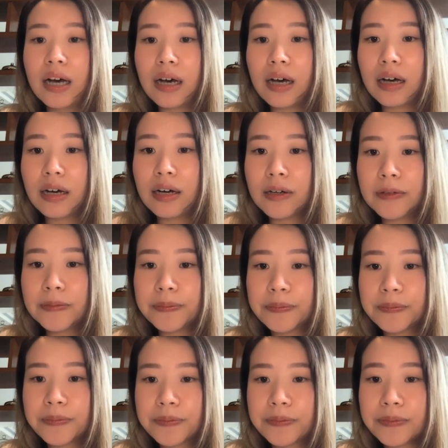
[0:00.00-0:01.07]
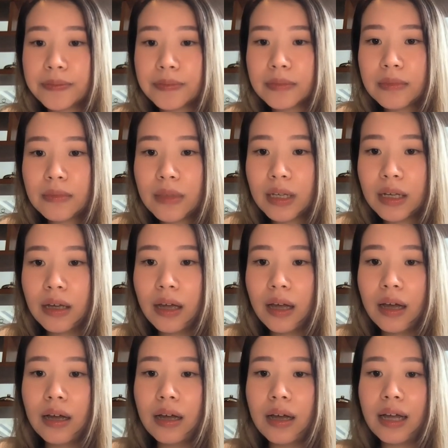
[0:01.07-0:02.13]
Um,
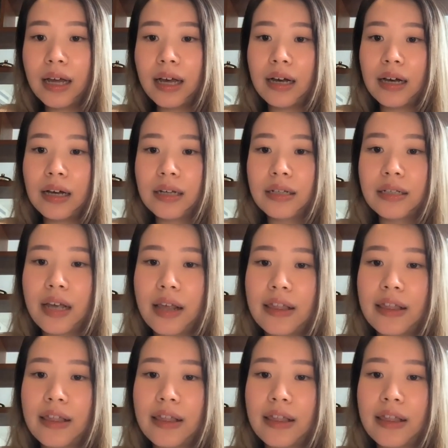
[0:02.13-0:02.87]
and